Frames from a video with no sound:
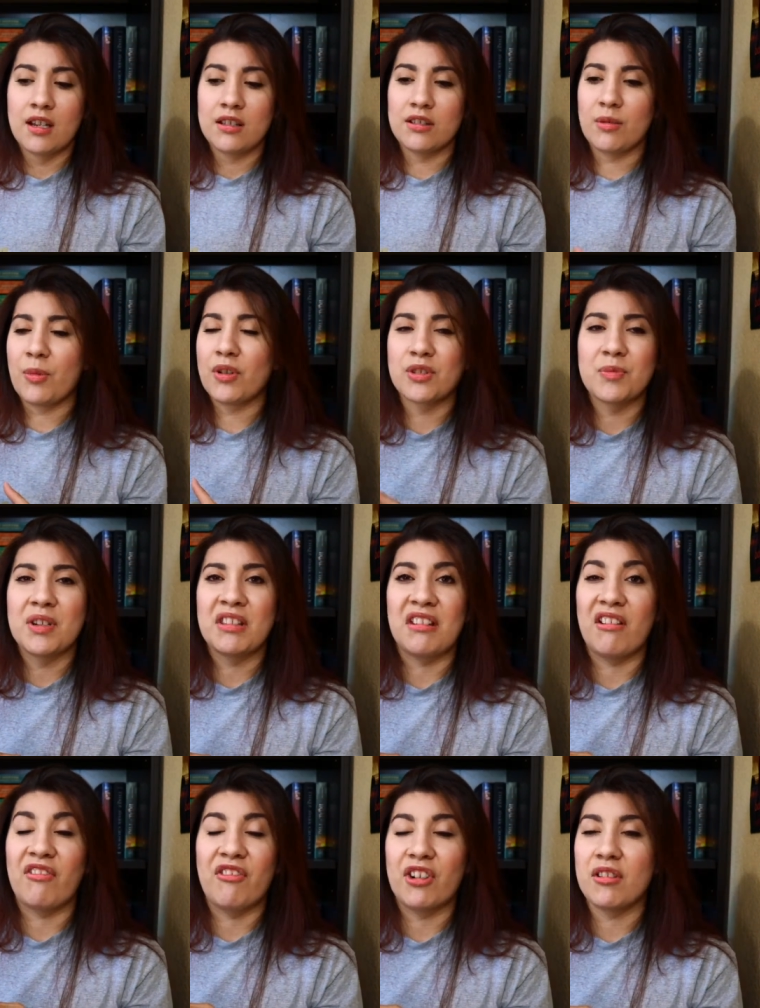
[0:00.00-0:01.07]
supposed to be in the
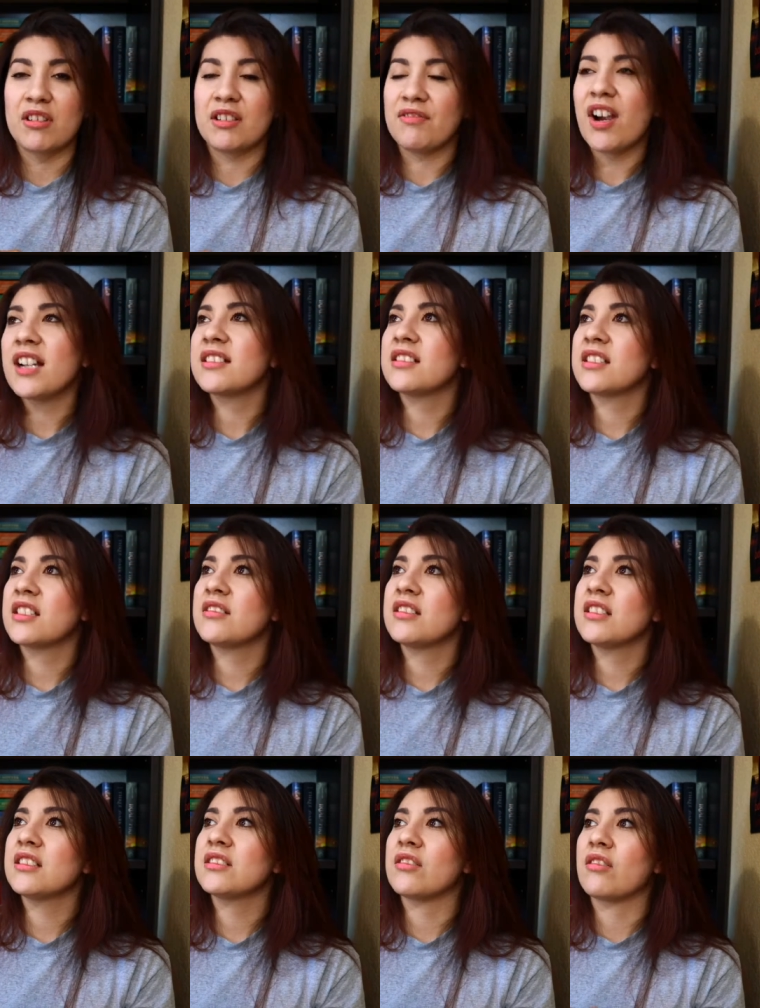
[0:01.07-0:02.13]
Infernal Devices
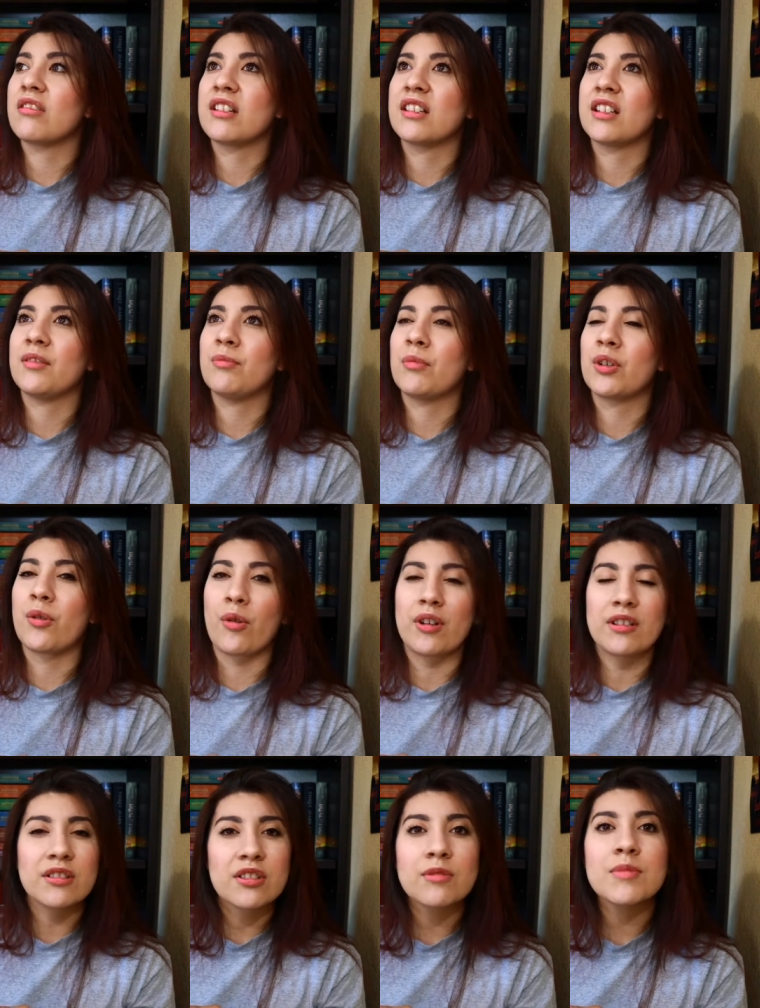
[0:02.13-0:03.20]
series or in the Mortal
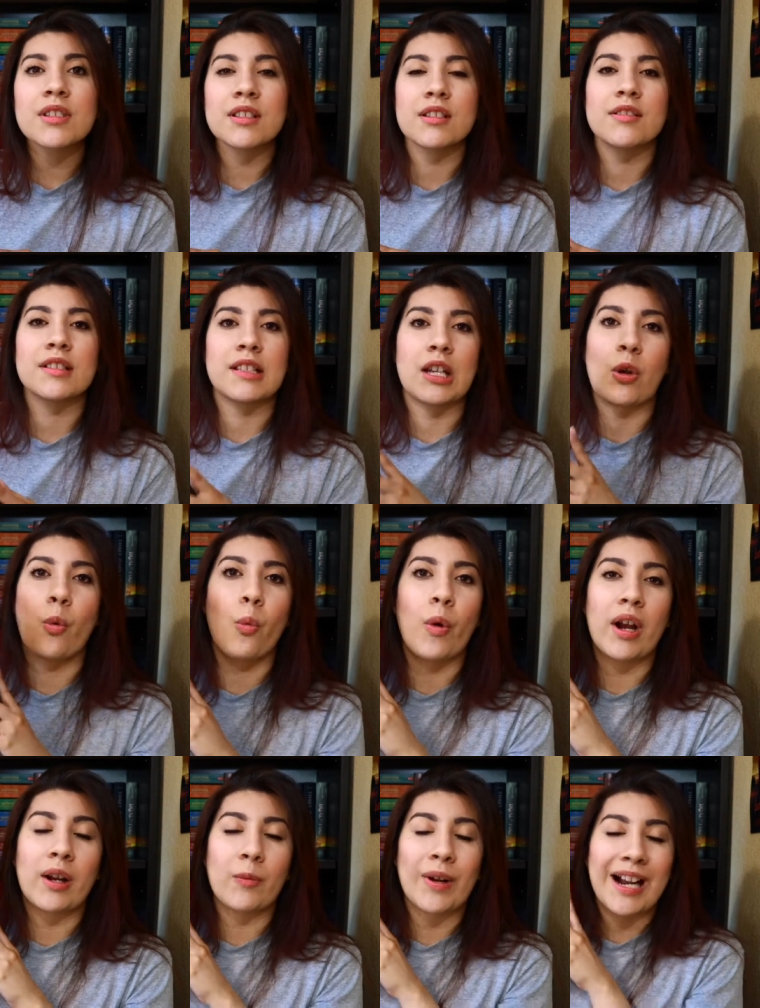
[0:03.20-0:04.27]
Instruments series? Like
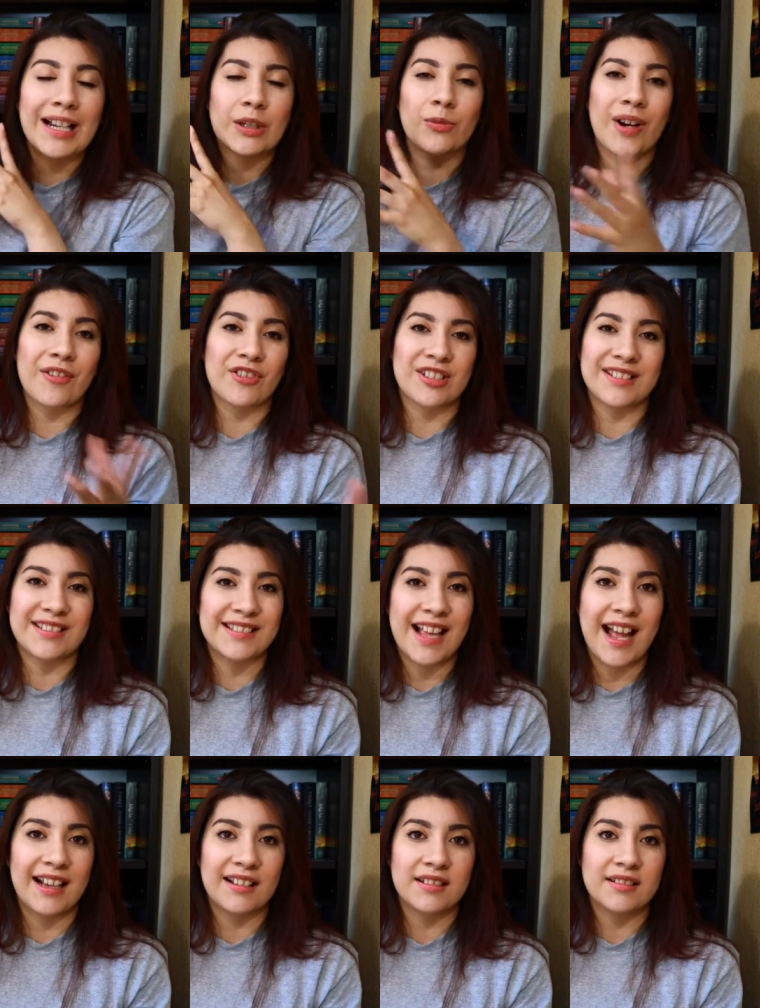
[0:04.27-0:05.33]
what, what kind of reference is
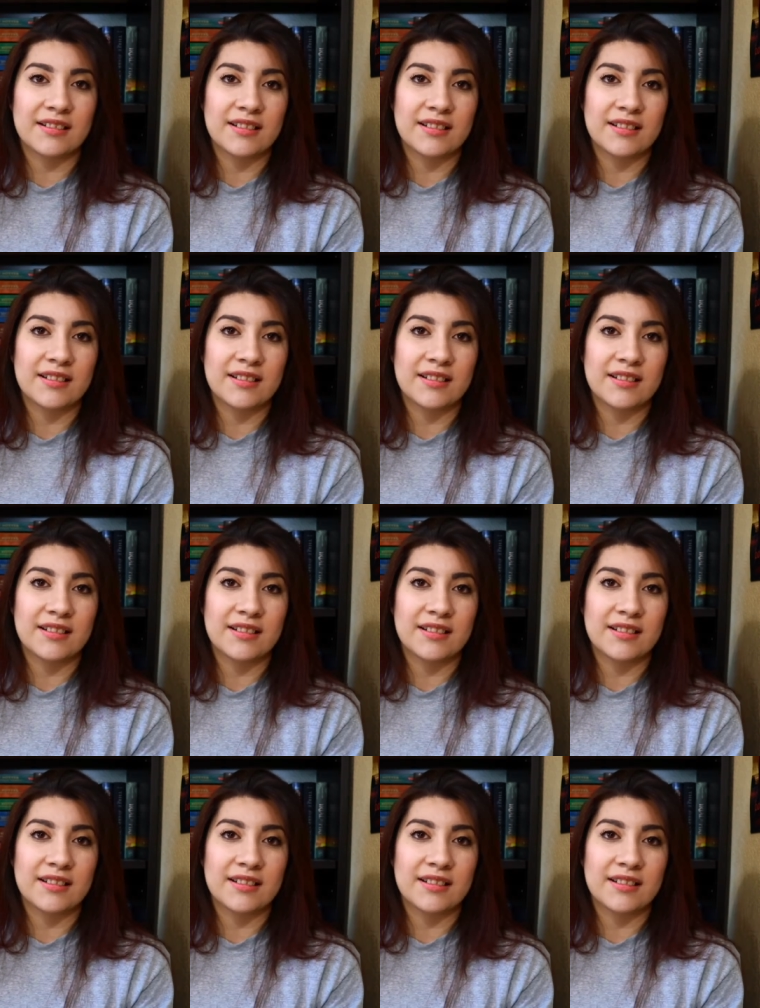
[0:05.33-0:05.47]
that?